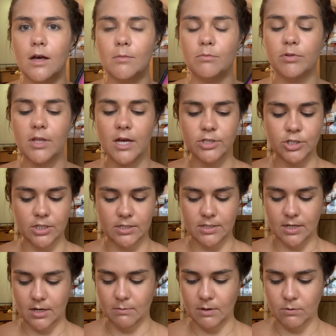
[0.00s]
blush is
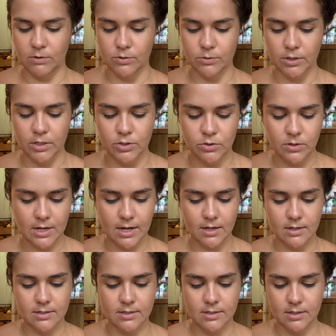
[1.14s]
gonna be, which we're gonna do
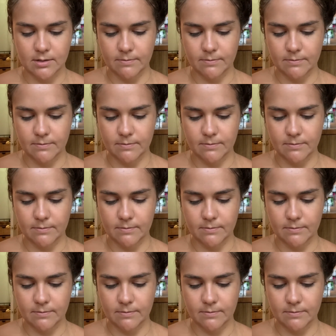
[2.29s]
next.